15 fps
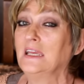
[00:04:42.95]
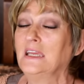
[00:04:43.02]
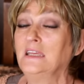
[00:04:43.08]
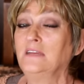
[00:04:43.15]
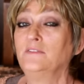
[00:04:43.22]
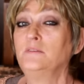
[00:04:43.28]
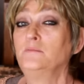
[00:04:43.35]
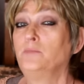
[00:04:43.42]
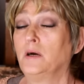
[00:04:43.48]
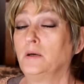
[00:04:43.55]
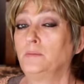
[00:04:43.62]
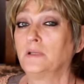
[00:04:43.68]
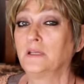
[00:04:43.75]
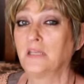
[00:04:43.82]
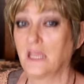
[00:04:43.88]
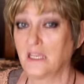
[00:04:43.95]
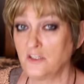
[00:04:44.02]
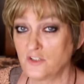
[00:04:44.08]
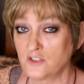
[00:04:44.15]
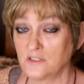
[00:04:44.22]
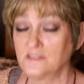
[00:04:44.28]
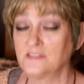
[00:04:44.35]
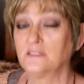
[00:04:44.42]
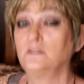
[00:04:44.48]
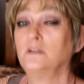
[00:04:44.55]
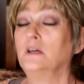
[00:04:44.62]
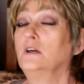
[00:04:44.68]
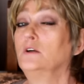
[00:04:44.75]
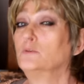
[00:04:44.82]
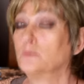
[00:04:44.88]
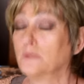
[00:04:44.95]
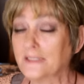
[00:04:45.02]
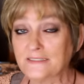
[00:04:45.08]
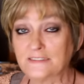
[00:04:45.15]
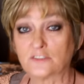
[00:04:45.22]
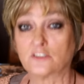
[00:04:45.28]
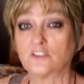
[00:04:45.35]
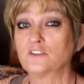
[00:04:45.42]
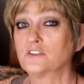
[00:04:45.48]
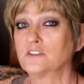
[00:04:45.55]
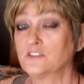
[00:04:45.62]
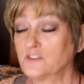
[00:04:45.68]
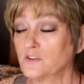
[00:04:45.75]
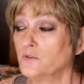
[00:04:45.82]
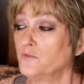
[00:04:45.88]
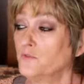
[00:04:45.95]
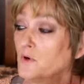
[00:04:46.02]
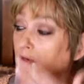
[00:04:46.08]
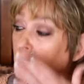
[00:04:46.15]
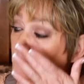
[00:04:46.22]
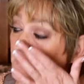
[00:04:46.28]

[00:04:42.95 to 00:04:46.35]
even publications and research and so forth.